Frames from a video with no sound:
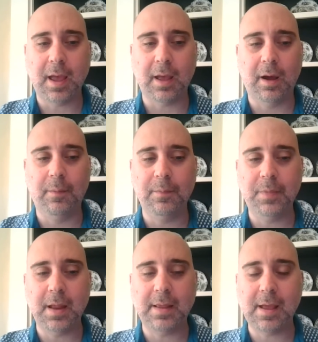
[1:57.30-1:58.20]
um,
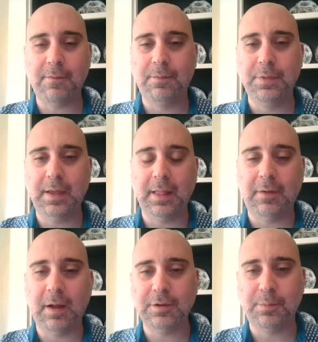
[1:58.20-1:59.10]
and gave the
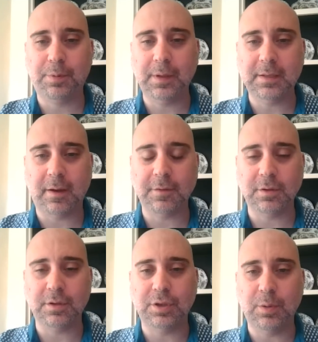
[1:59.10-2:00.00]
1,100 police
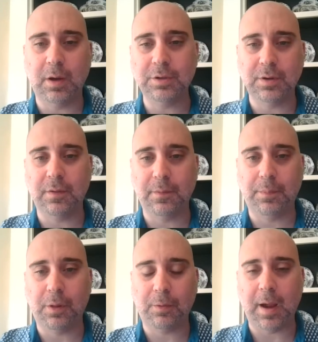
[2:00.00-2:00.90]
officers 200 of the
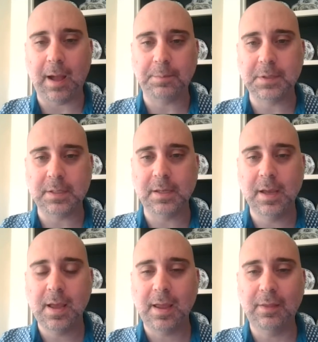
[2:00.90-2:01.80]
BolaWraps
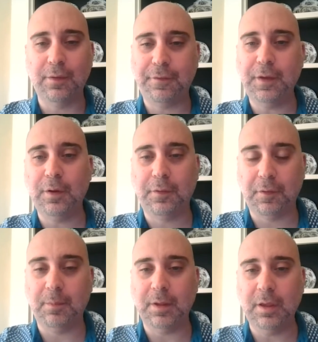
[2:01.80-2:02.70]
in the field
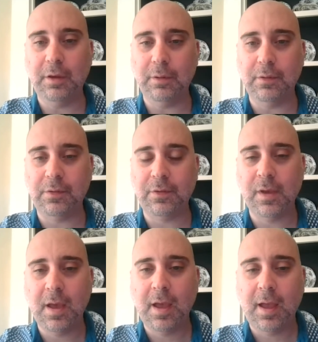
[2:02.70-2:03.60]
for them to use.
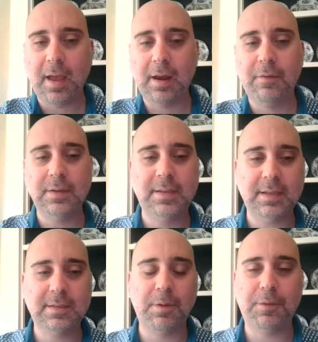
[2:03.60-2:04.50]
And over a
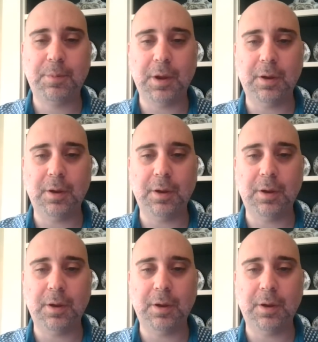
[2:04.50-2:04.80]
six month